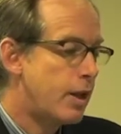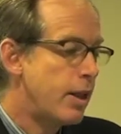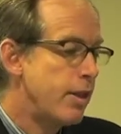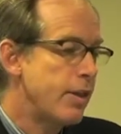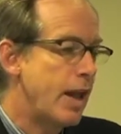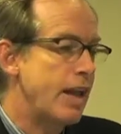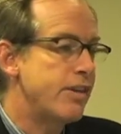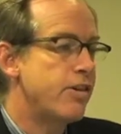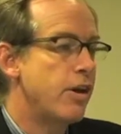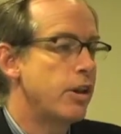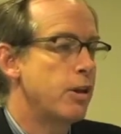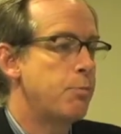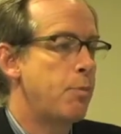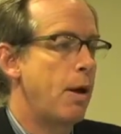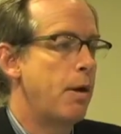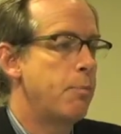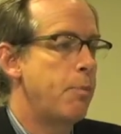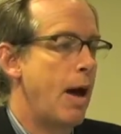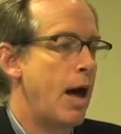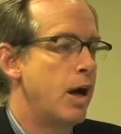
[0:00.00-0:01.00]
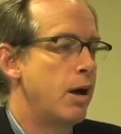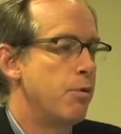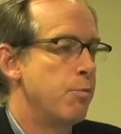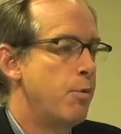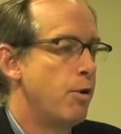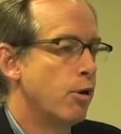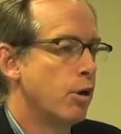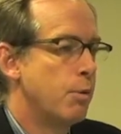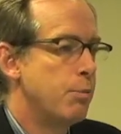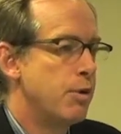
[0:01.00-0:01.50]
That's how the pattern of
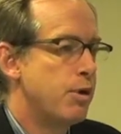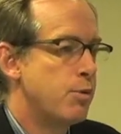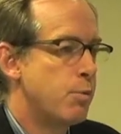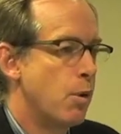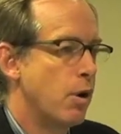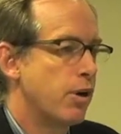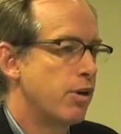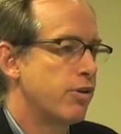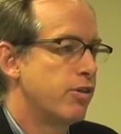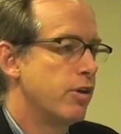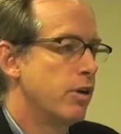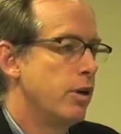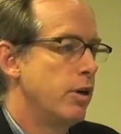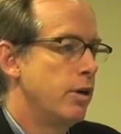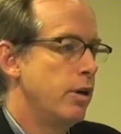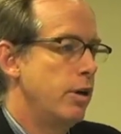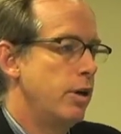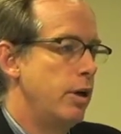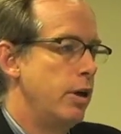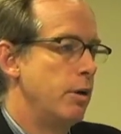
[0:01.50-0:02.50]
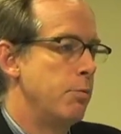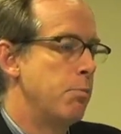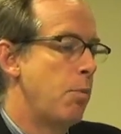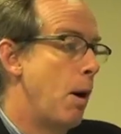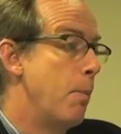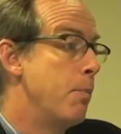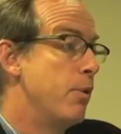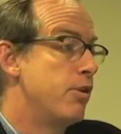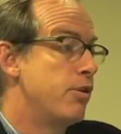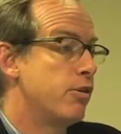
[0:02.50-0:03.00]
pilgrimage works in
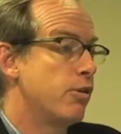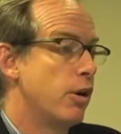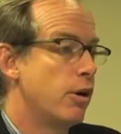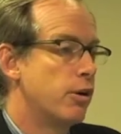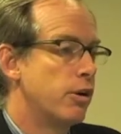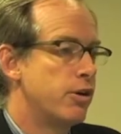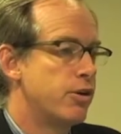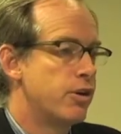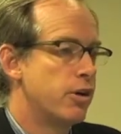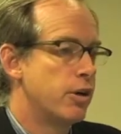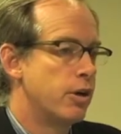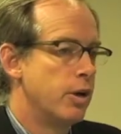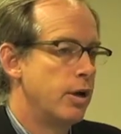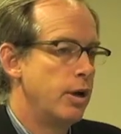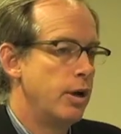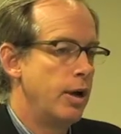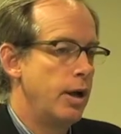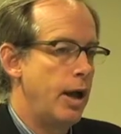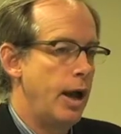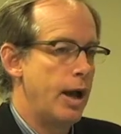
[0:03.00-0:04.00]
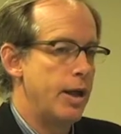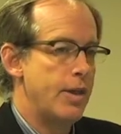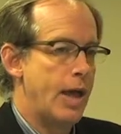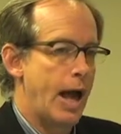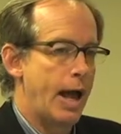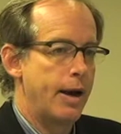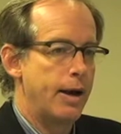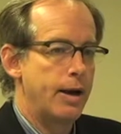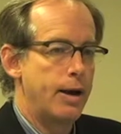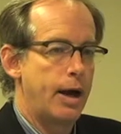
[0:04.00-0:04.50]
published literature, and
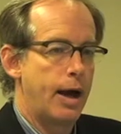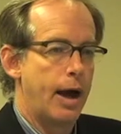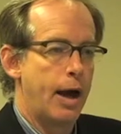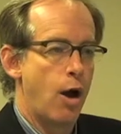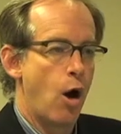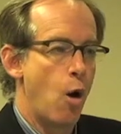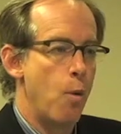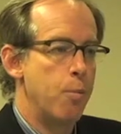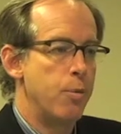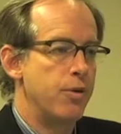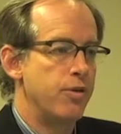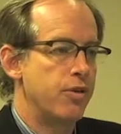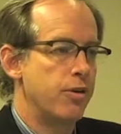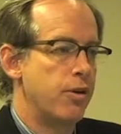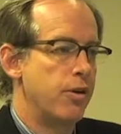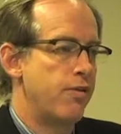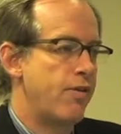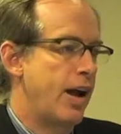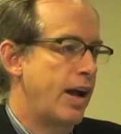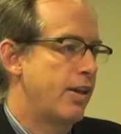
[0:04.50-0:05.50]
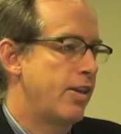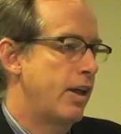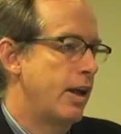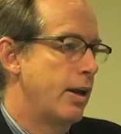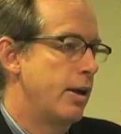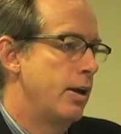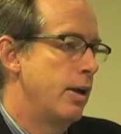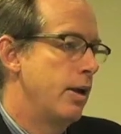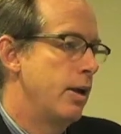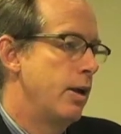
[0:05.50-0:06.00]
that I hope is an effect
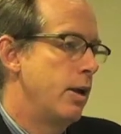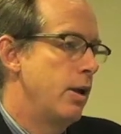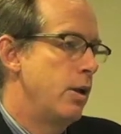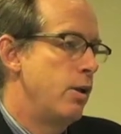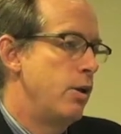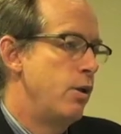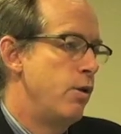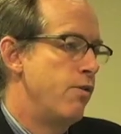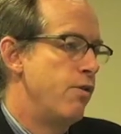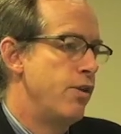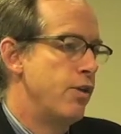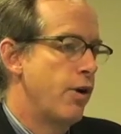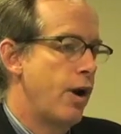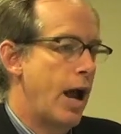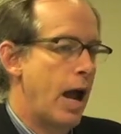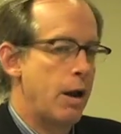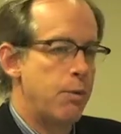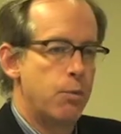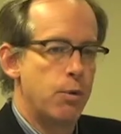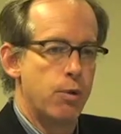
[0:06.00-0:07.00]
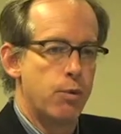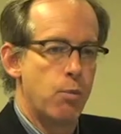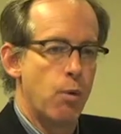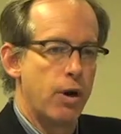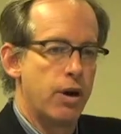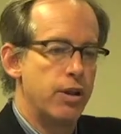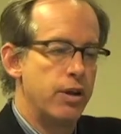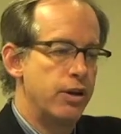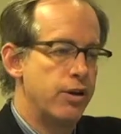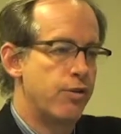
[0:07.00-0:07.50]
that you've either had with
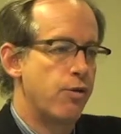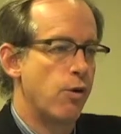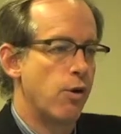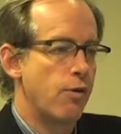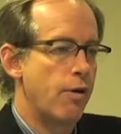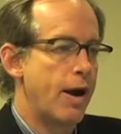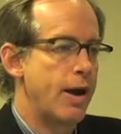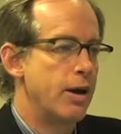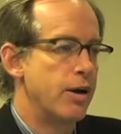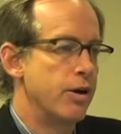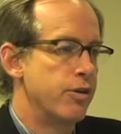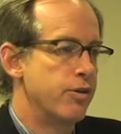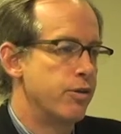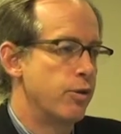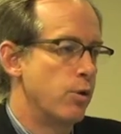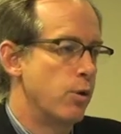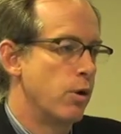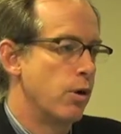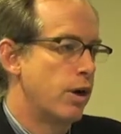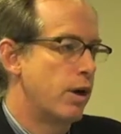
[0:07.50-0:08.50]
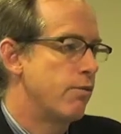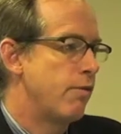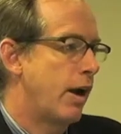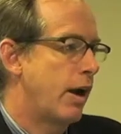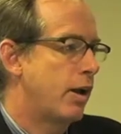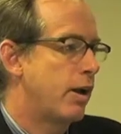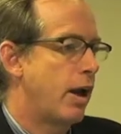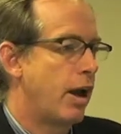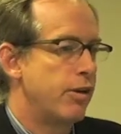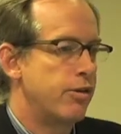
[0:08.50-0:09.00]
one of these four writers or can
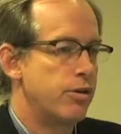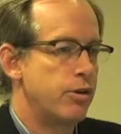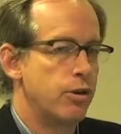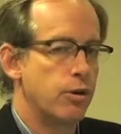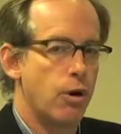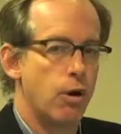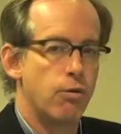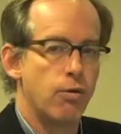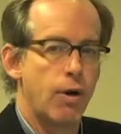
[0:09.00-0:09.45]
recognize in your own